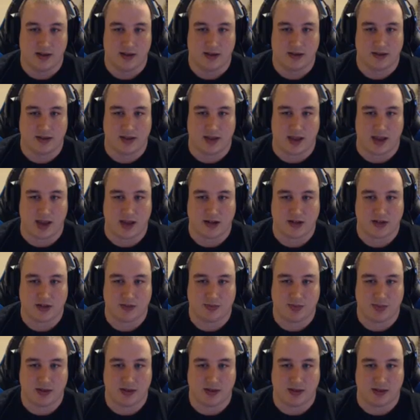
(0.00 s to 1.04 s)
the
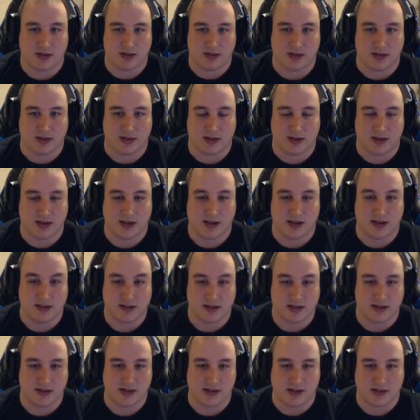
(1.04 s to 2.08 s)
HP
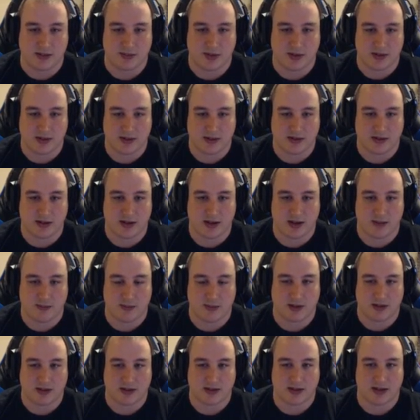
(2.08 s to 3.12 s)
into DP, I
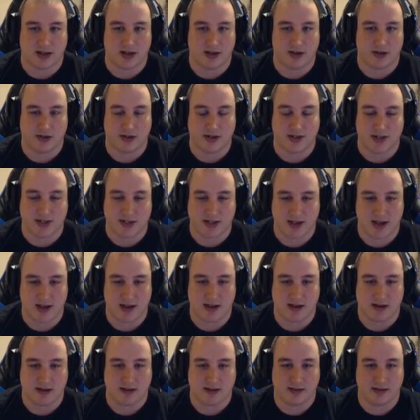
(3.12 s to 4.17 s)
mean, that's
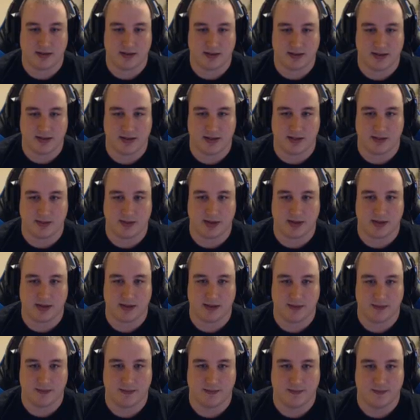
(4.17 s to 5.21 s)
110 DP.
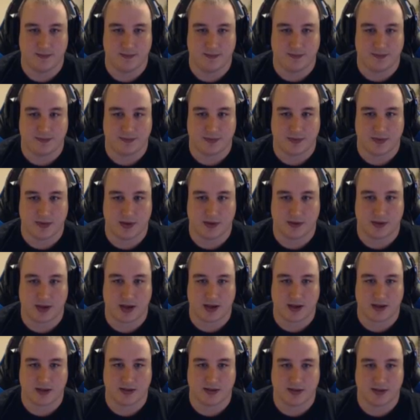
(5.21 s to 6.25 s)

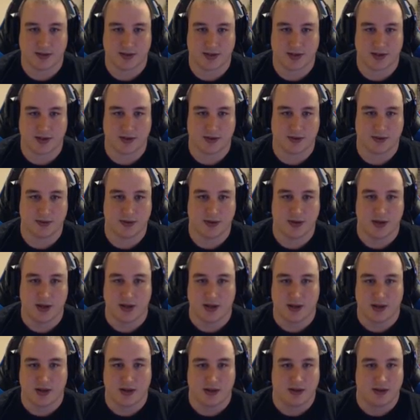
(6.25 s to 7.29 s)
Okay, so
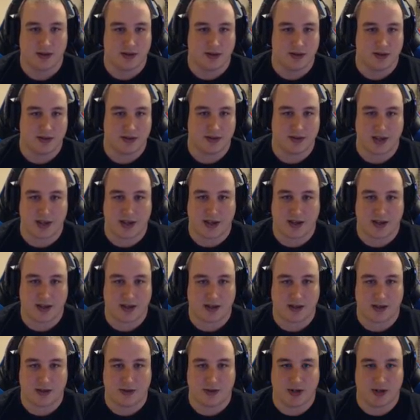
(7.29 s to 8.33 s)
say
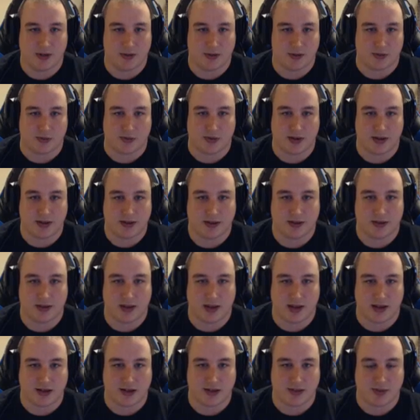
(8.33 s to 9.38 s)
you didn't run the
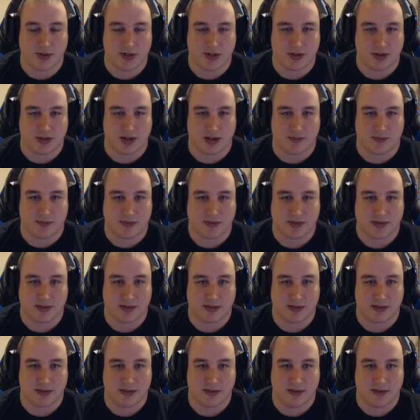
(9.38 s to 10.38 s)
HP gems,